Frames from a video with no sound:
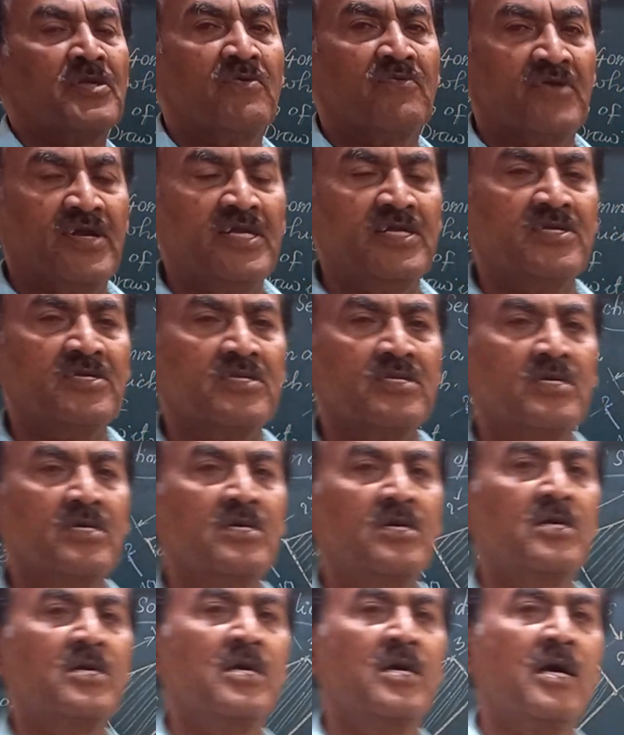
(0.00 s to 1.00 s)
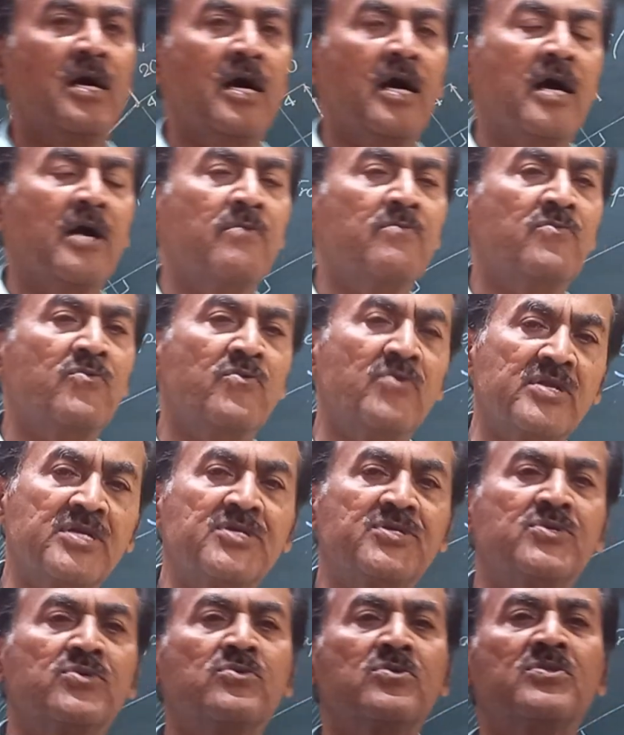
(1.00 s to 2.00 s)
Friends, I am very
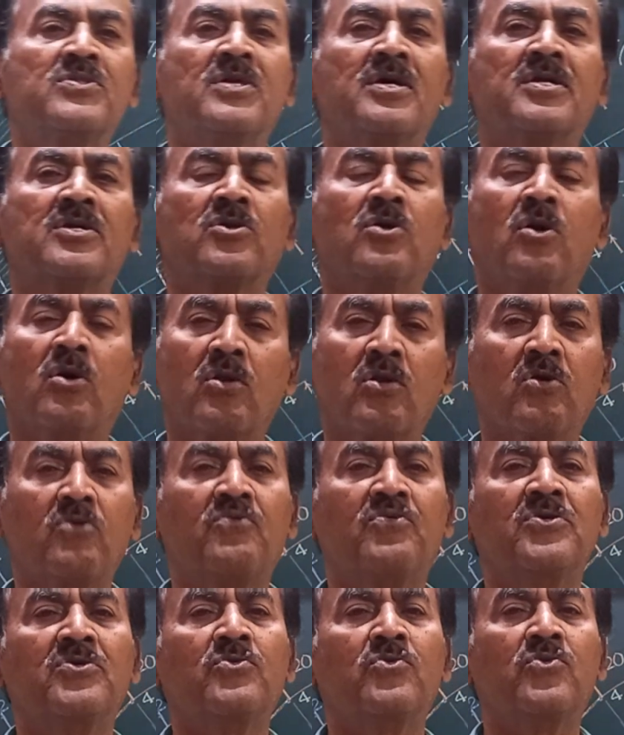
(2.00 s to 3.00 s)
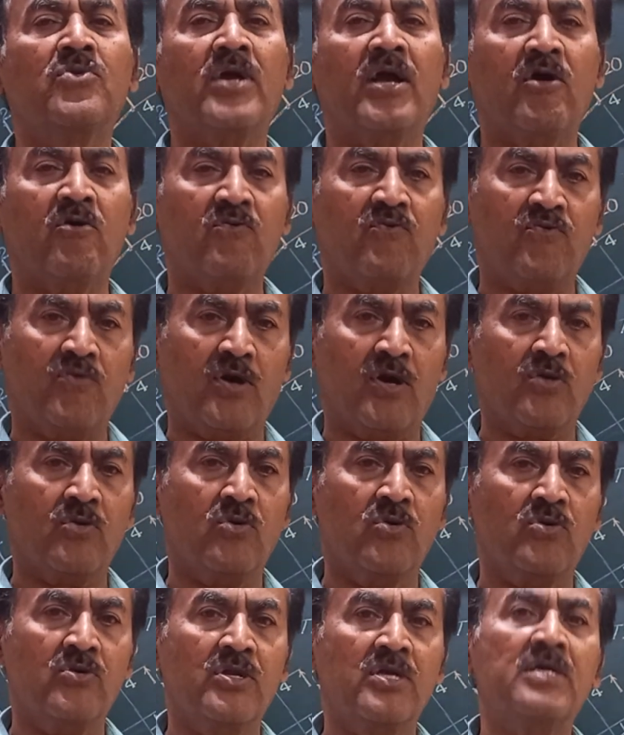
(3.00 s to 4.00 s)
sure that all of you would have
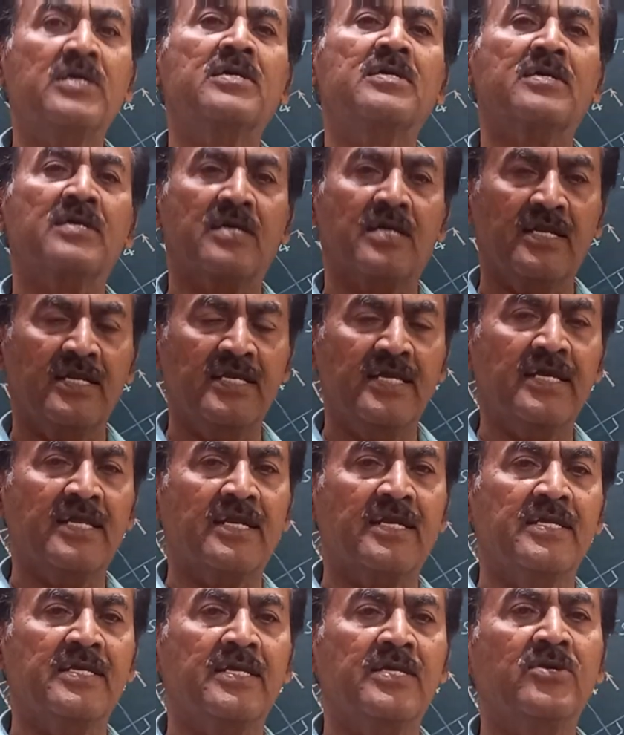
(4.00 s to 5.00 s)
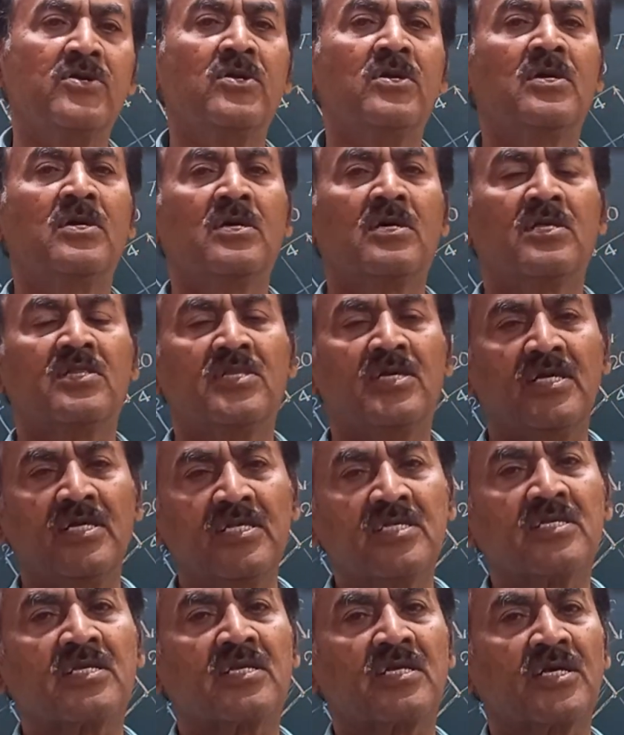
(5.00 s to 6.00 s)
followed clearly the
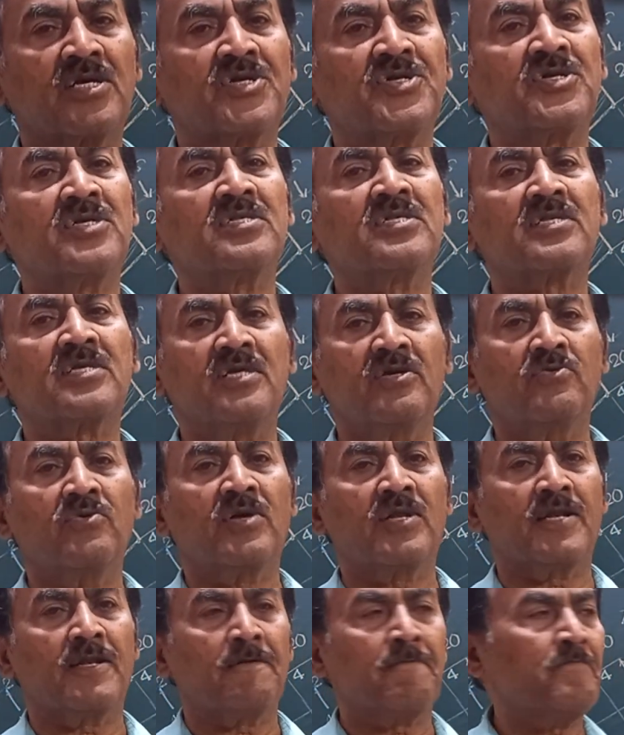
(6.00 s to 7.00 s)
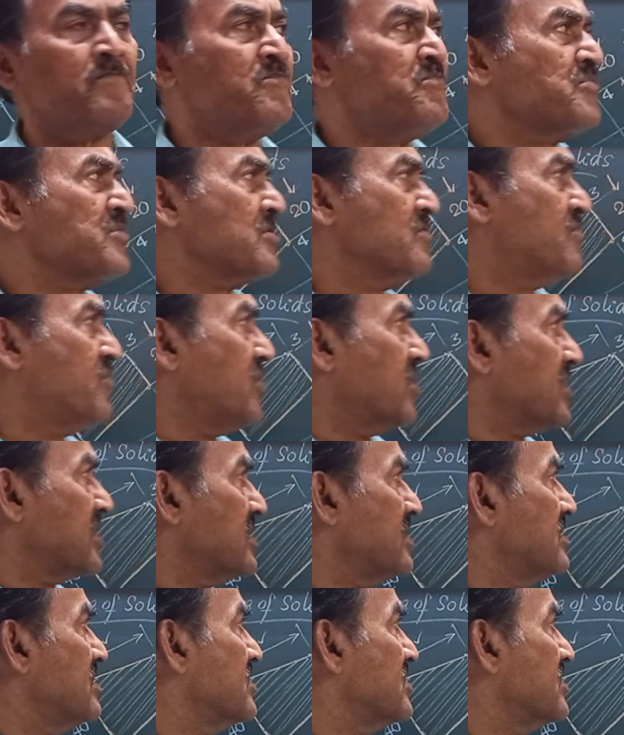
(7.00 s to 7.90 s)
instructions given for